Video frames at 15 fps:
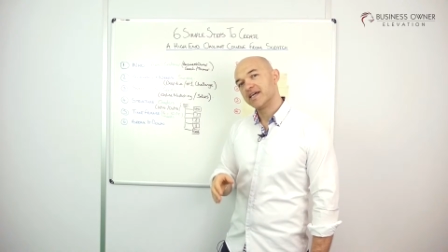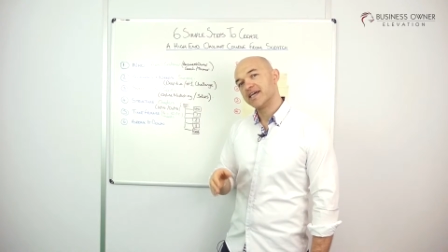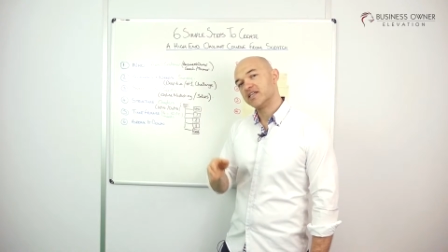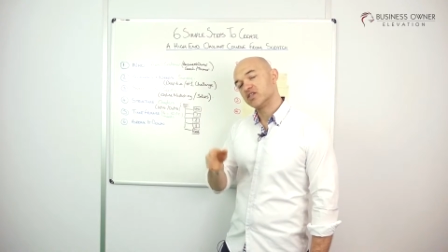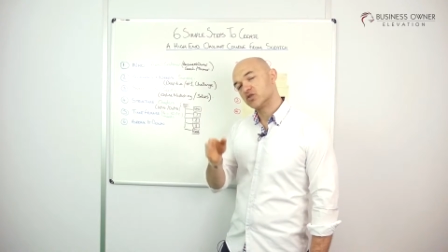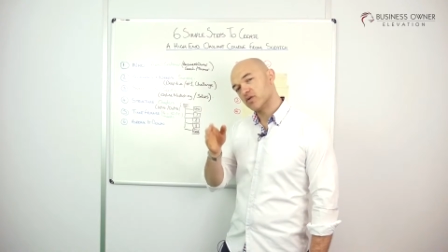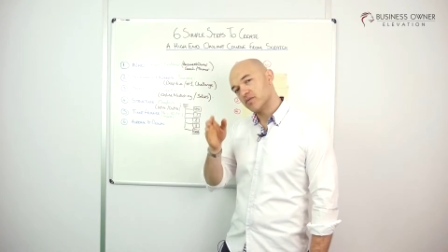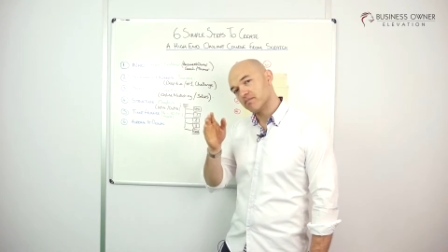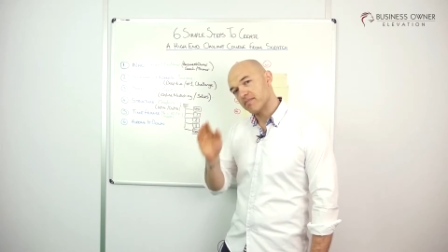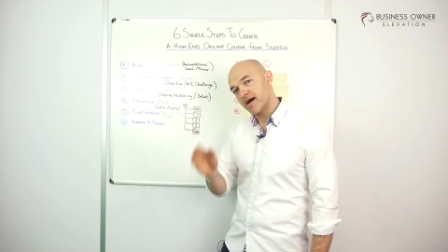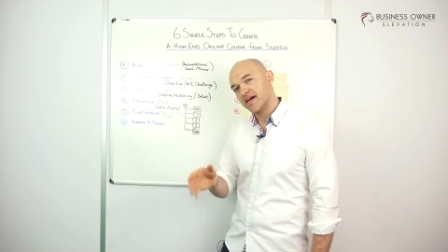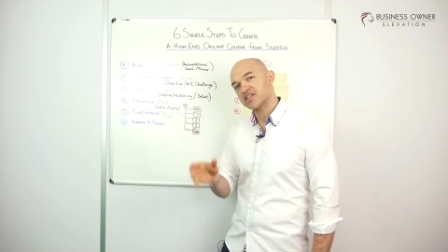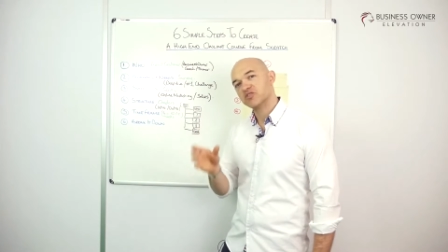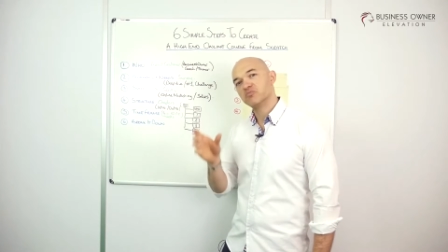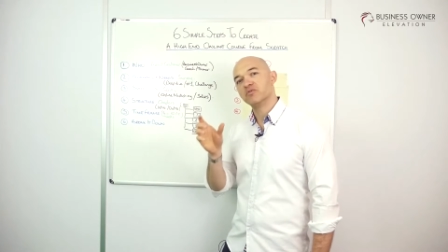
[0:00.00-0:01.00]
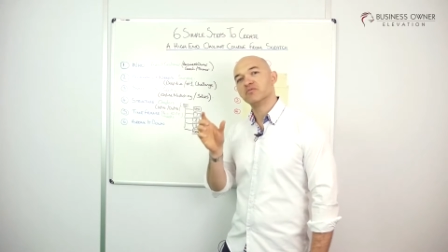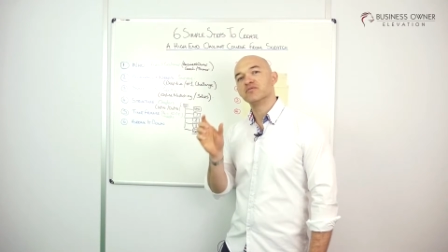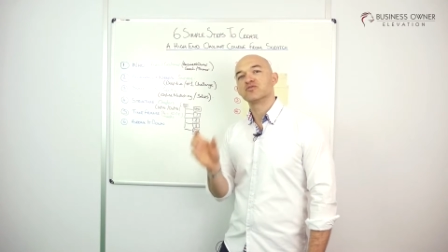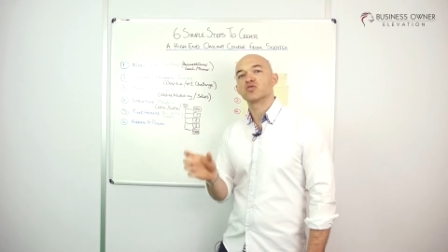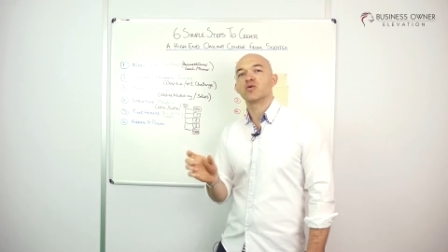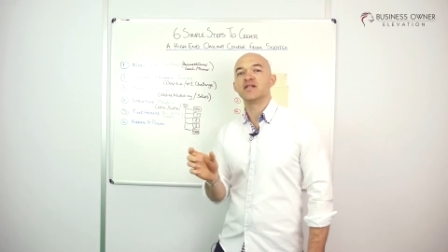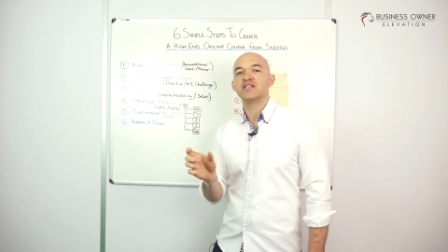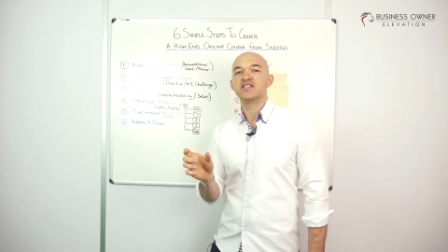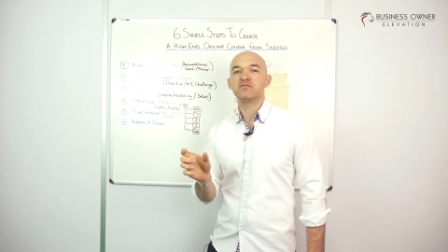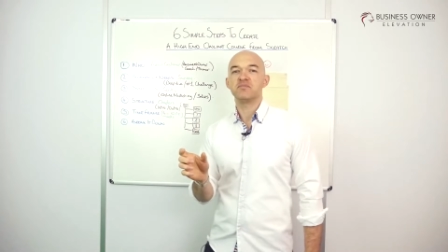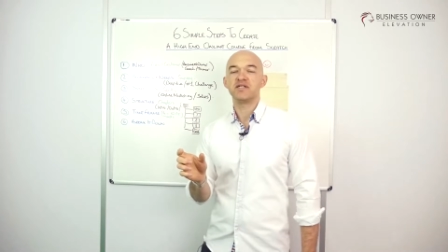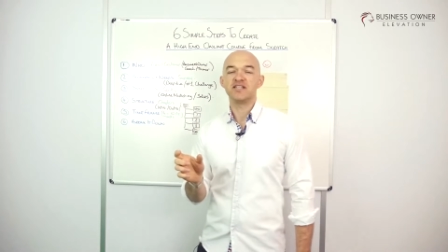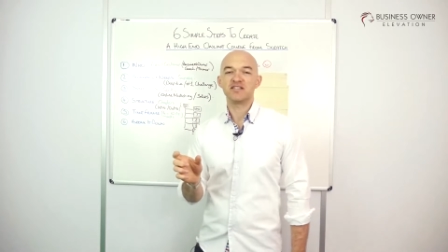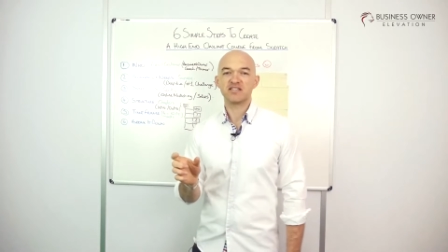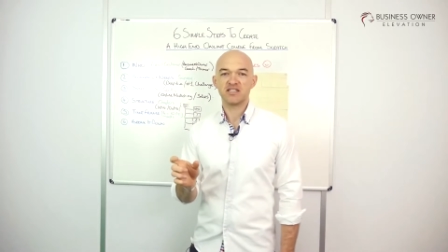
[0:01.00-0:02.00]
into a maximum of 20
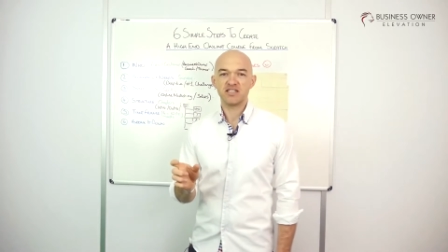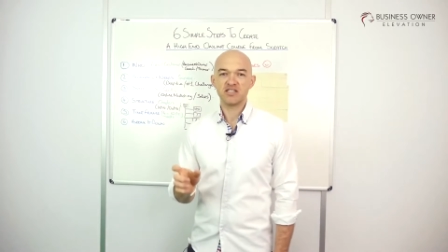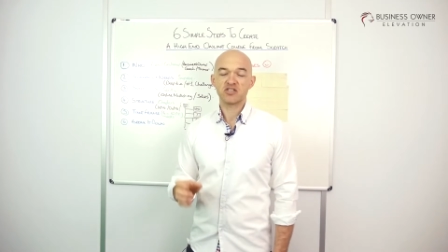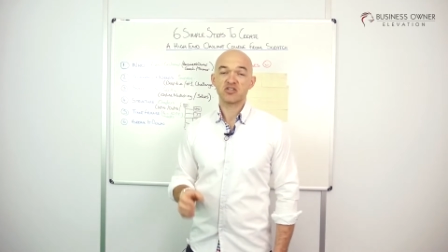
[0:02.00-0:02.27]
minutes each.